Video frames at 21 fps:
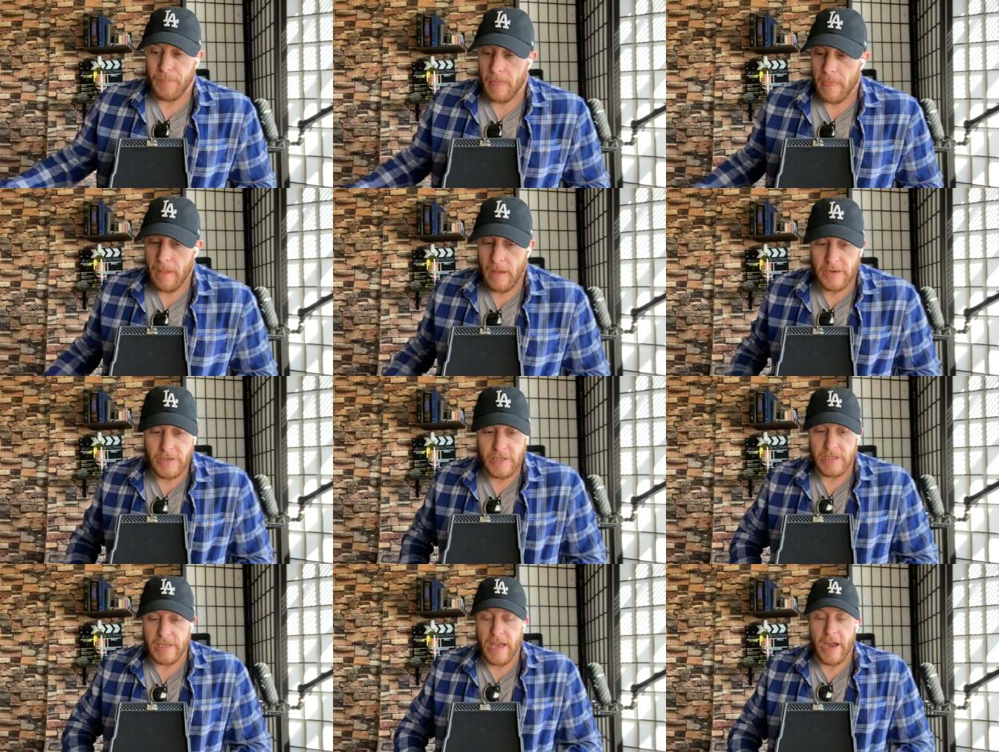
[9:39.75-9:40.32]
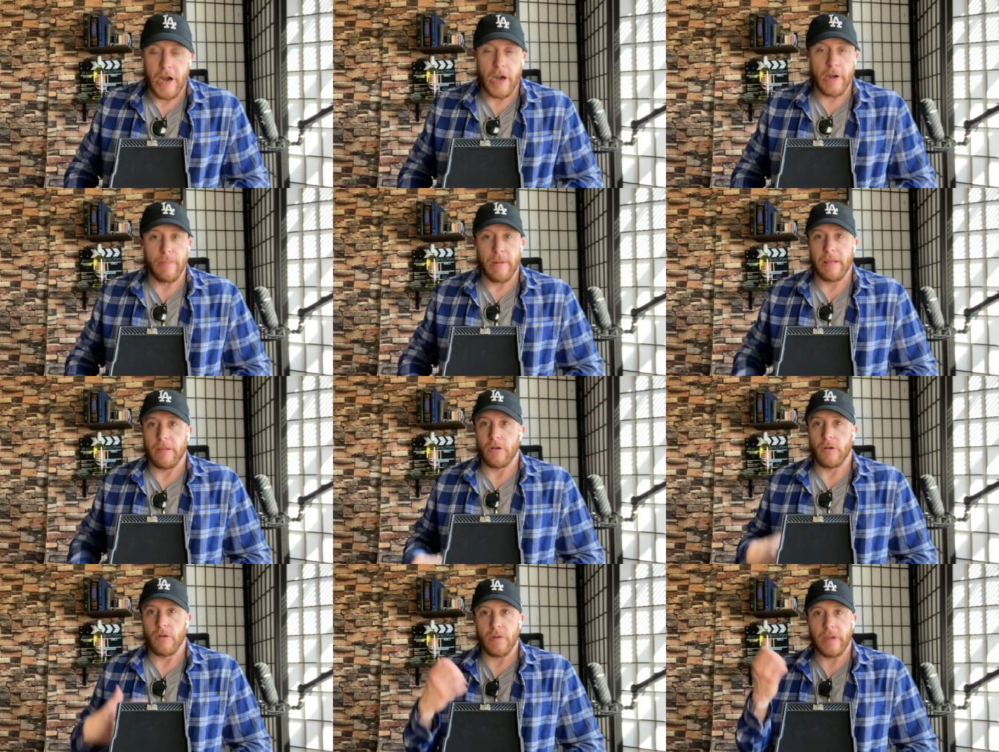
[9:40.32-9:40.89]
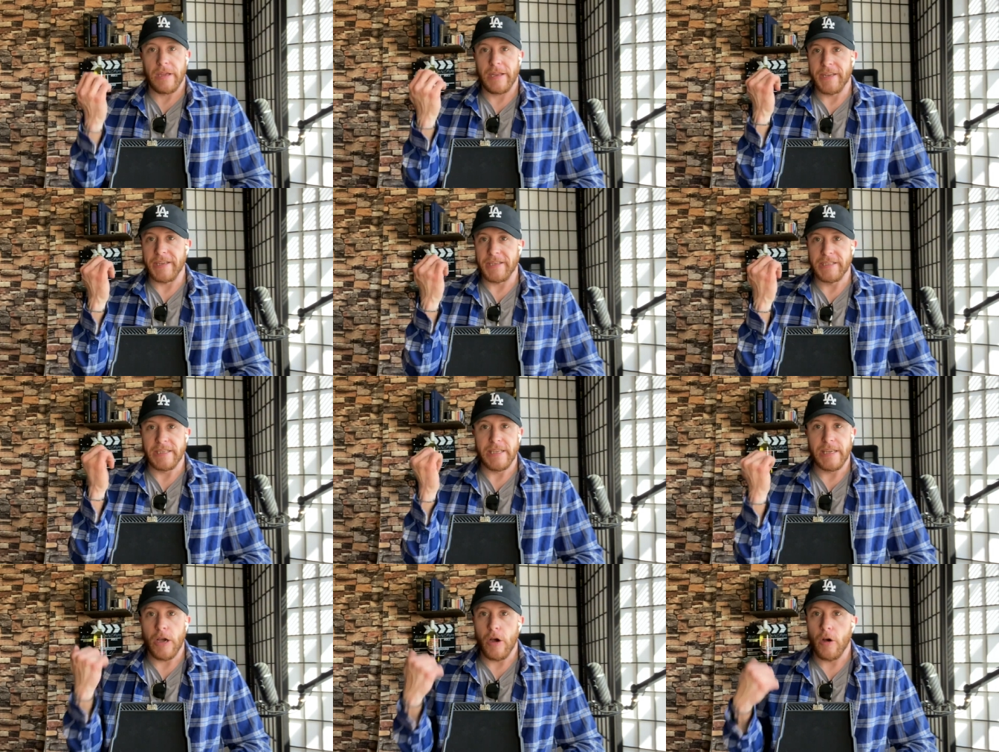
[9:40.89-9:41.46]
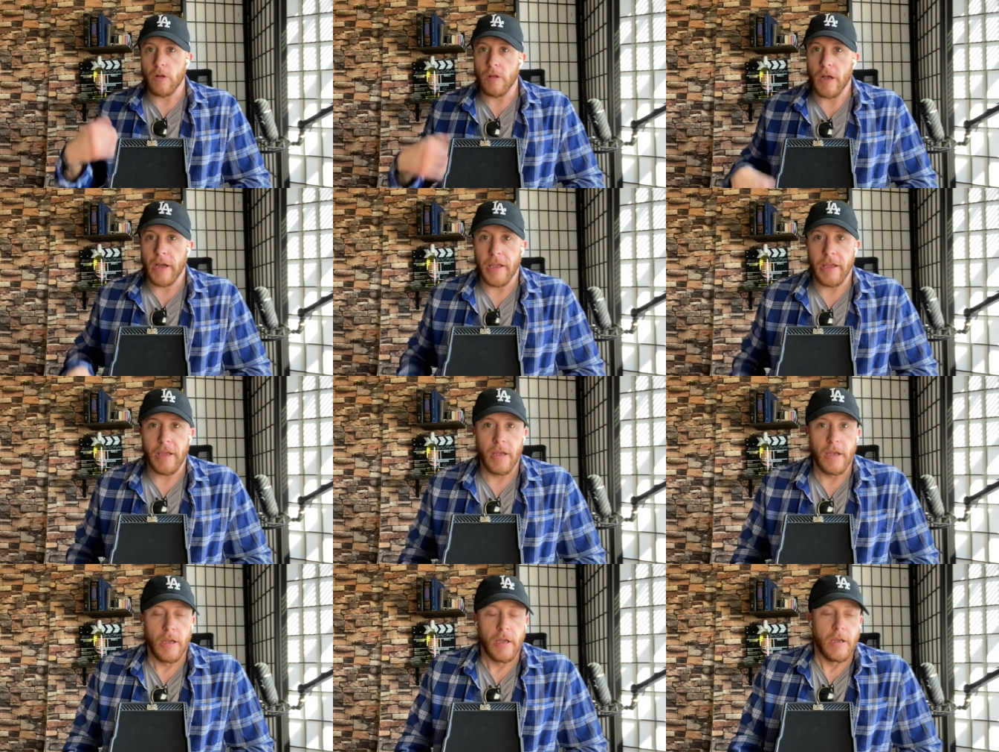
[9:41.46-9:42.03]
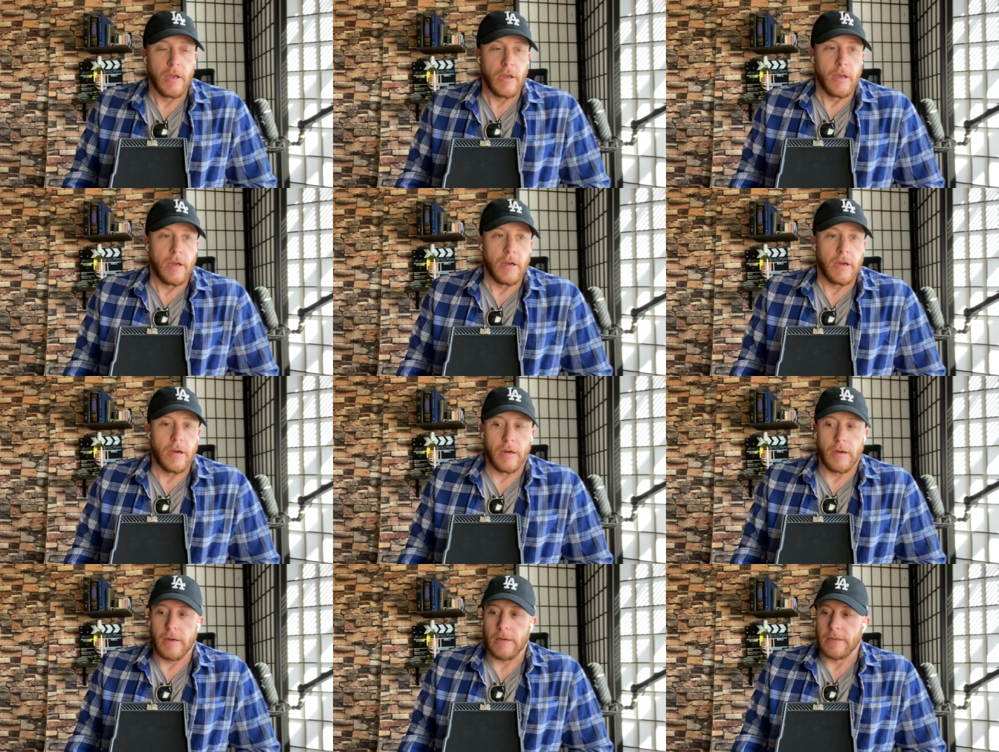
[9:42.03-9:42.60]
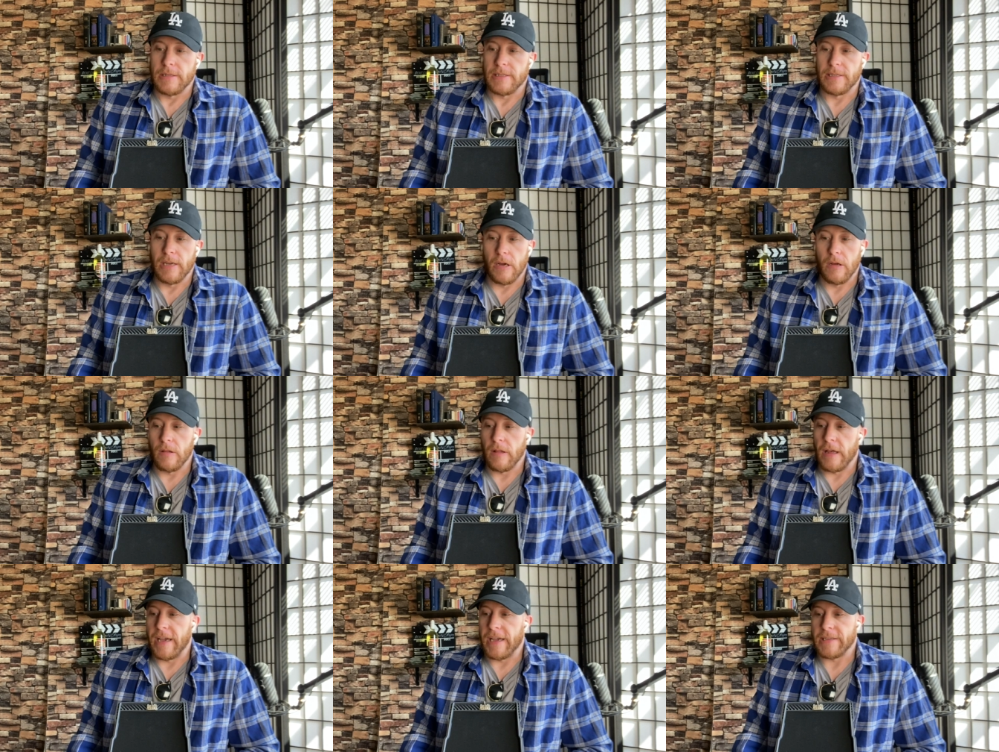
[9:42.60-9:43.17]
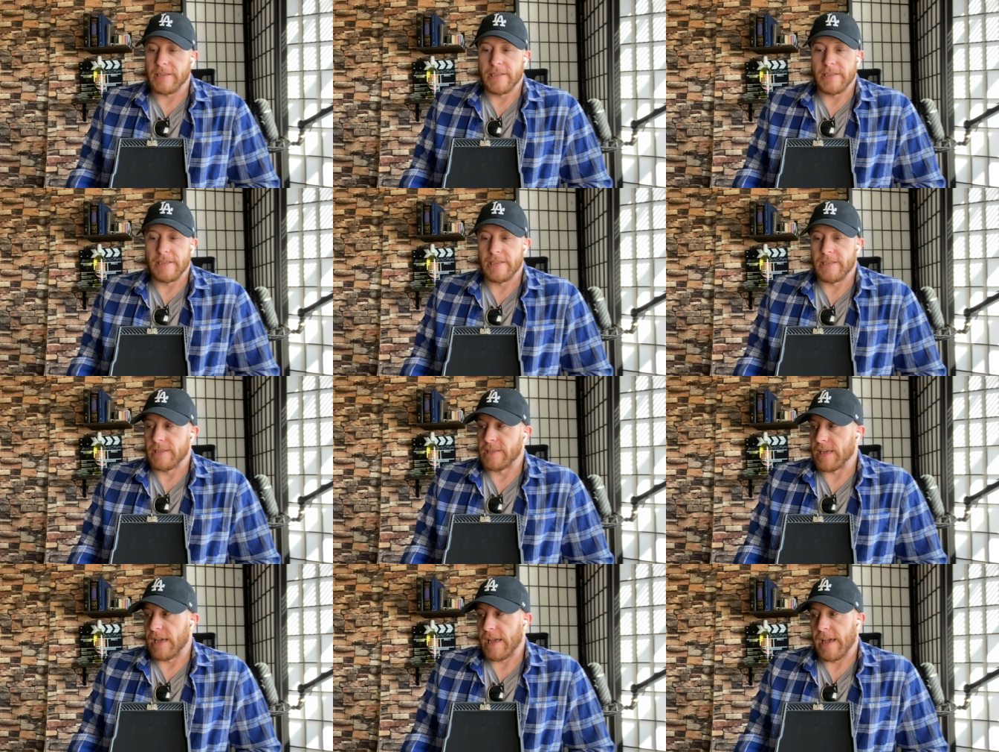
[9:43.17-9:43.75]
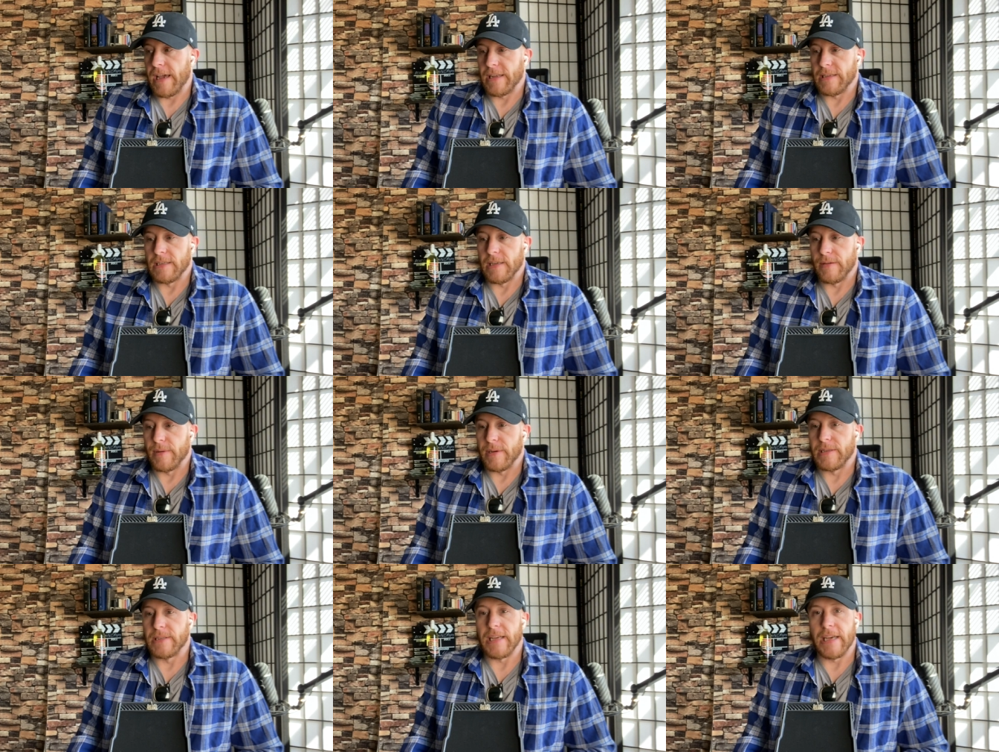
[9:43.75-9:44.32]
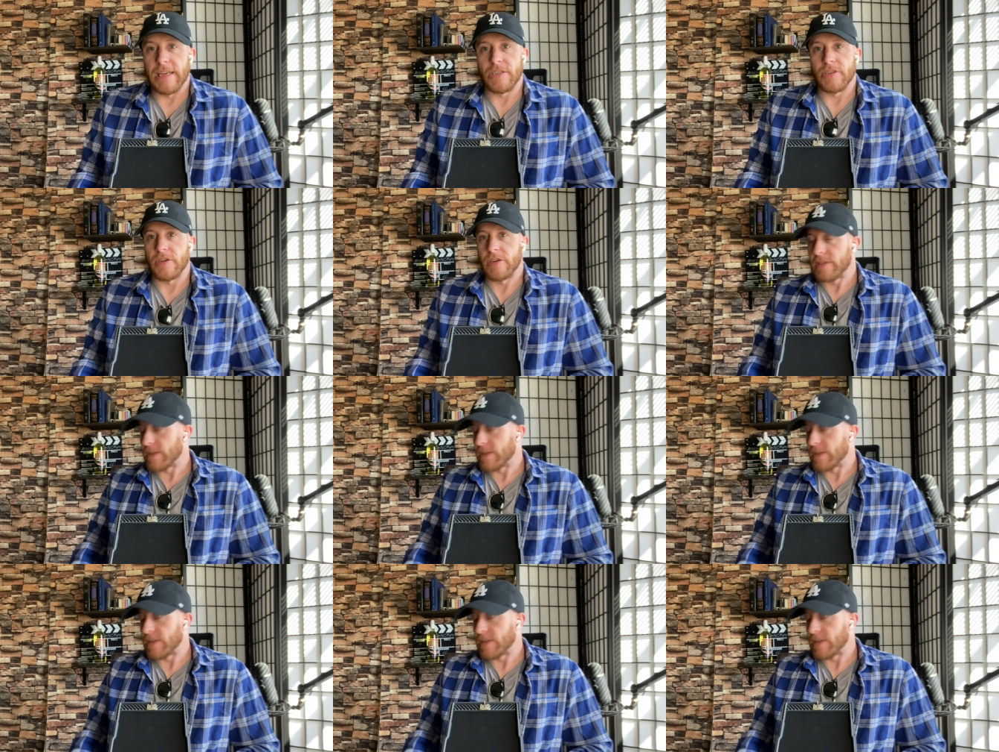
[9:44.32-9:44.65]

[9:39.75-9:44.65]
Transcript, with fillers: I just carried my little EDC Olight, uh, sunglasses. I had some accessories.